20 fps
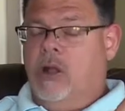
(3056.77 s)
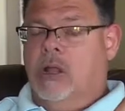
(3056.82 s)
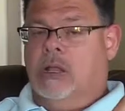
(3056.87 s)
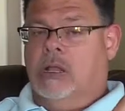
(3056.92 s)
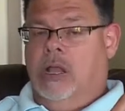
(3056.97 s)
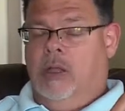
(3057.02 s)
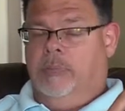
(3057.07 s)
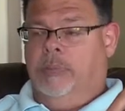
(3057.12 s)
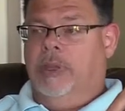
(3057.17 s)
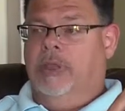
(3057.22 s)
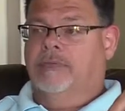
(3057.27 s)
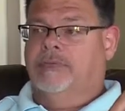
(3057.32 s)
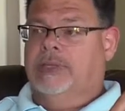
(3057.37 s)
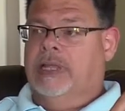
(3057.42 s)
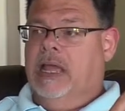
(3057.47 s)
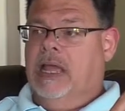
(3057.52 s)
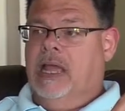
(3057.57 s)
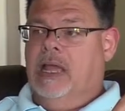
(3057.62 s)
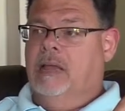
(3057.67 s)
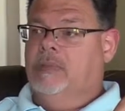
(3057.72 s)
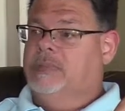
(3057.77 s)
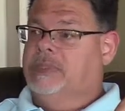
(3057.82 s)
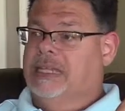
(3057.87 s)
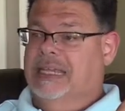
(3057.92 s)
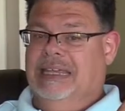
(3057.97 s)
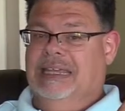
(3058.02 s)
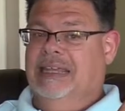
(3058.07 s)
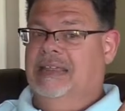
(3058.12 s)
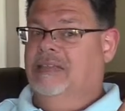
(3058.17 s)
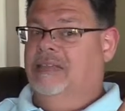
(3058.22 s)
couple of times
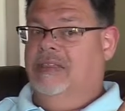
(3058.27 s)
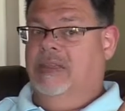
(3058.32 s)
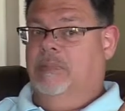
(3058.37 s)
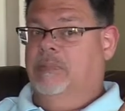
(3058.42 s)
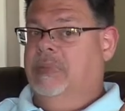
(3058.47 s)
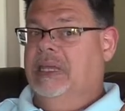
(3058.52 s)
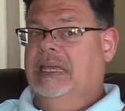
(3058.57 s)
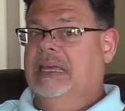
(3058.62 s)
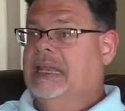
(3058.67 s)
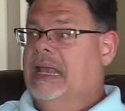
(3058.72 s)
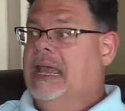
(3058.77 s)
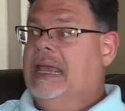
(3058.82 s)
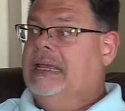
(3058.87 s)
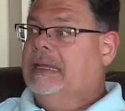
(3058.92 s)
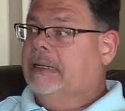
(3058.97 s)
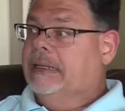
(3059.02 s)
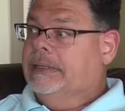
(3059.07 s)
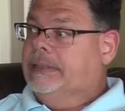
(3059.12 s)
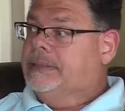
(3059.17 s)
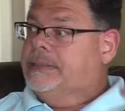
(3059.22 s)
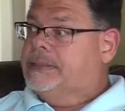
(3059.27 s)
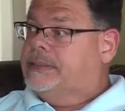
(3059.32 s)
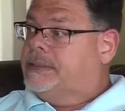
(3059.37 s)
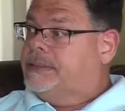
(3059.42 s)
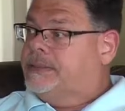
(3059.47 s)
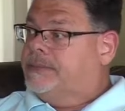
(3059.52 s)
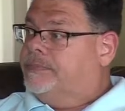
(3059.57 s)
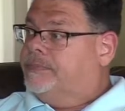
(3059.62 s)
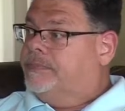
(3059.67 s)
in the mid-'80s.